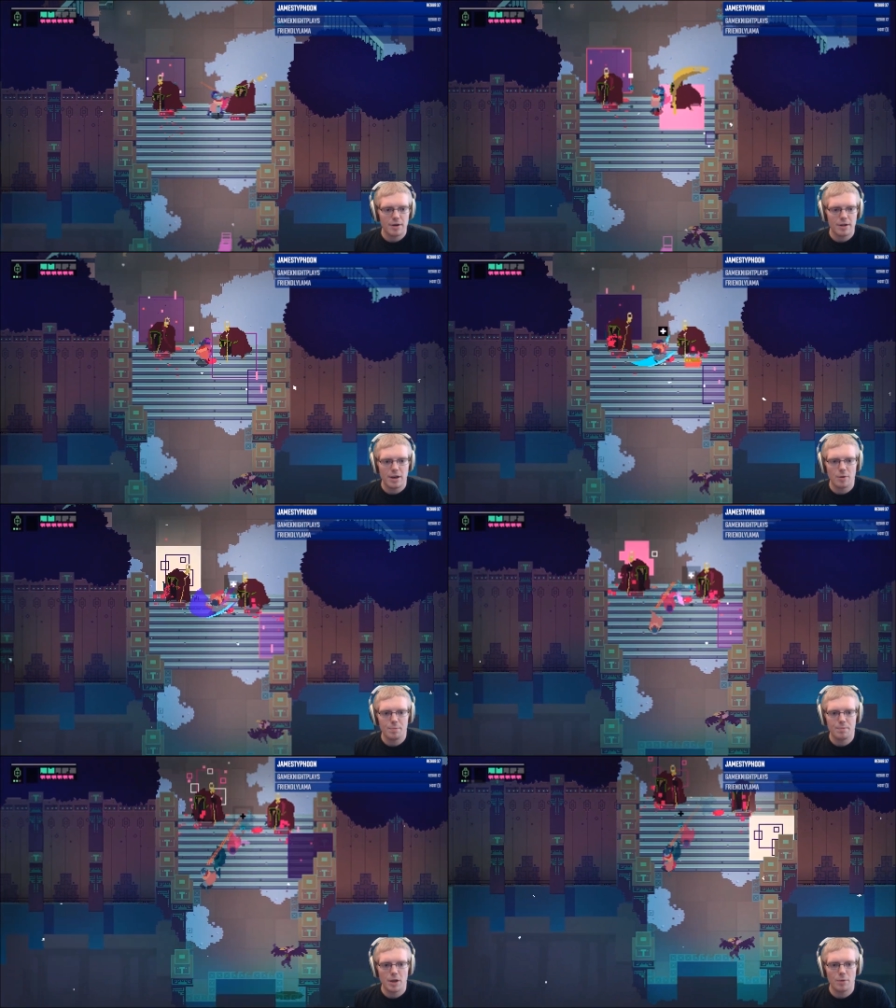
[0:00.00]
Nope,
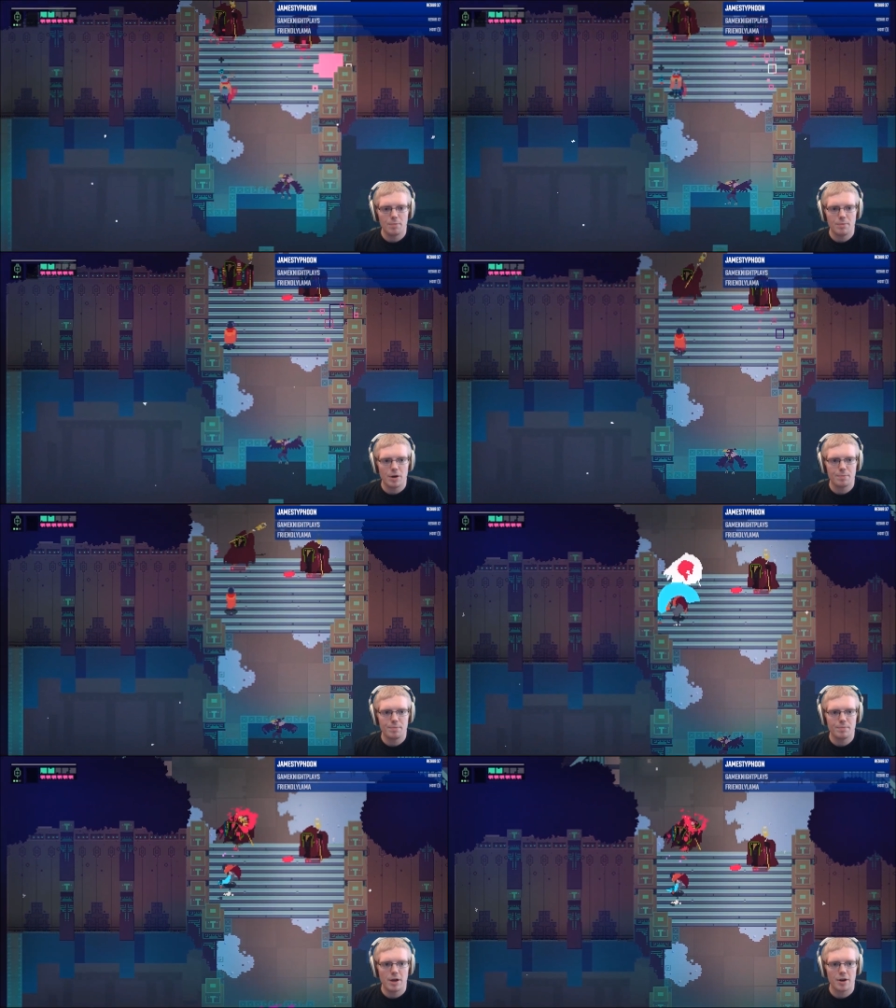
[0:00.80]
nope,
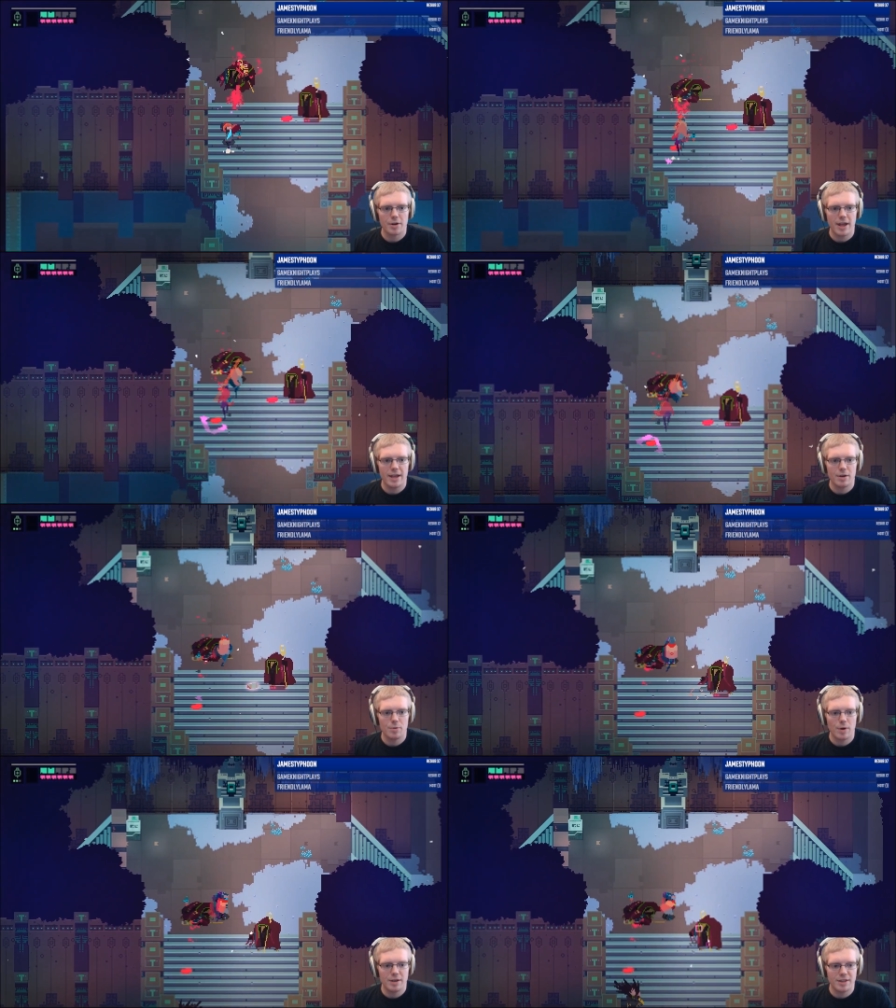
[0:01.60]
nope. Not at
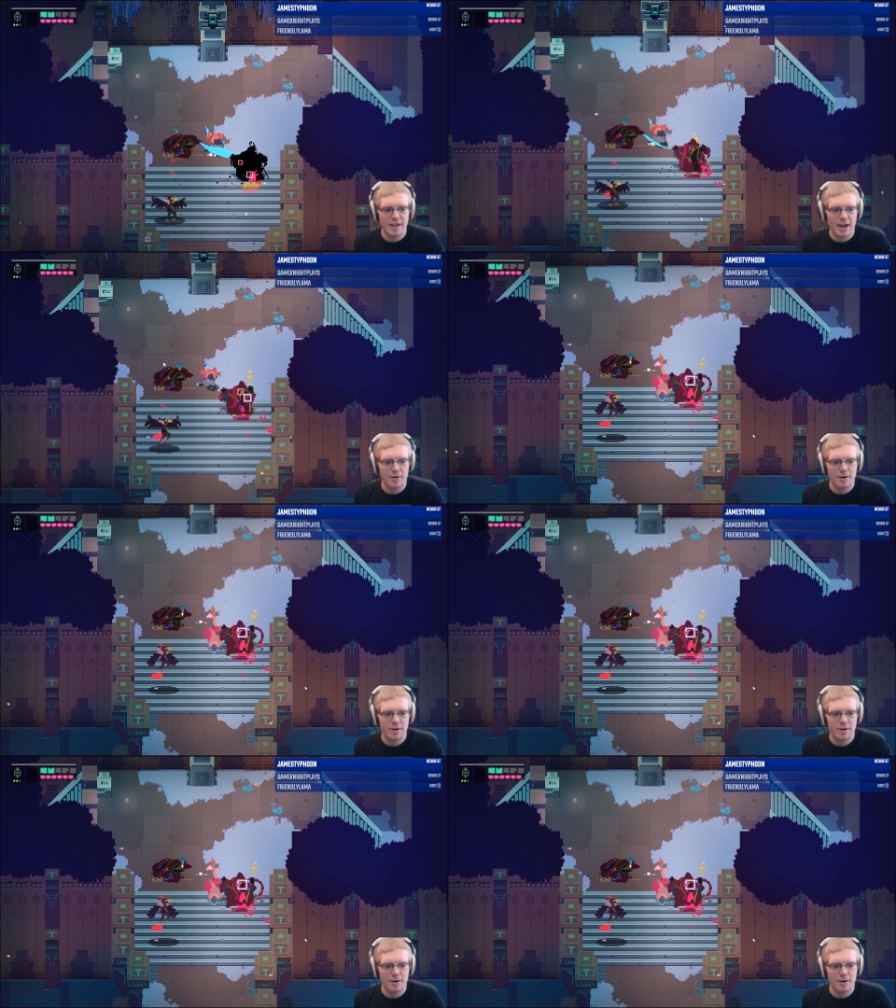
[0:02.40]
all. One's down.